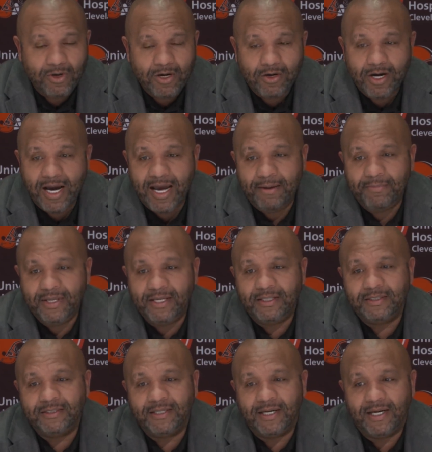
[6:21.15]
Well,
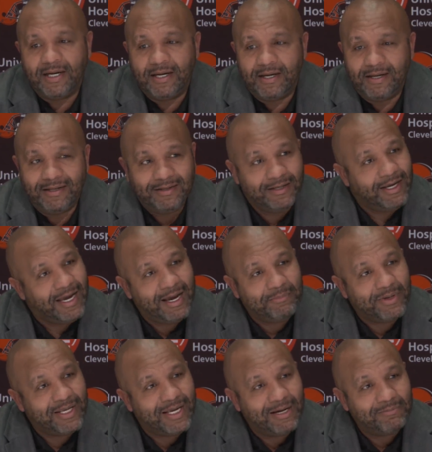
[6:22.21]

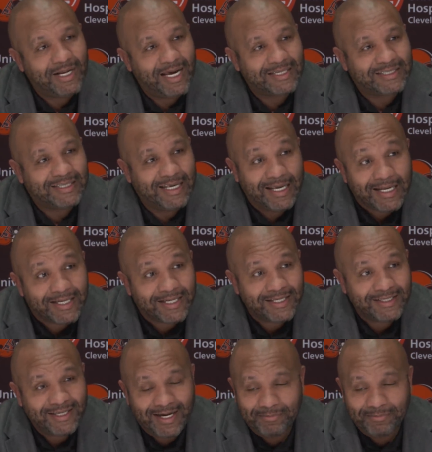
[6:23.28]
I'm not kidding.